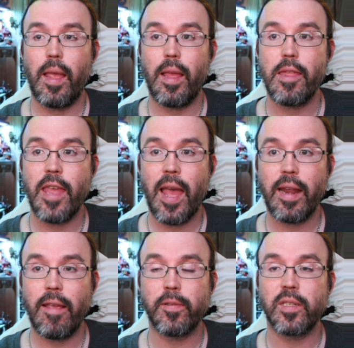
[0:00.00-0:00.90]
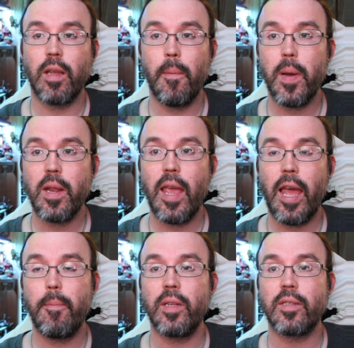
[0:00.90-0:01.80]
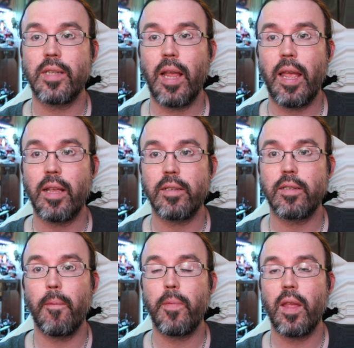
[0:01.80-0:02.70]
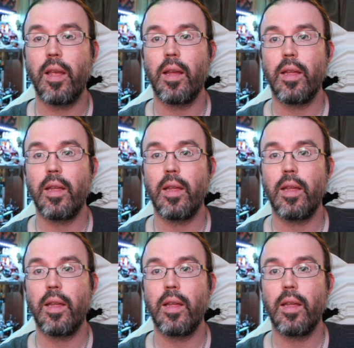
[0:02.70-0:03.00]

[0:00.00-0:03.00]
That if somebody had been saying something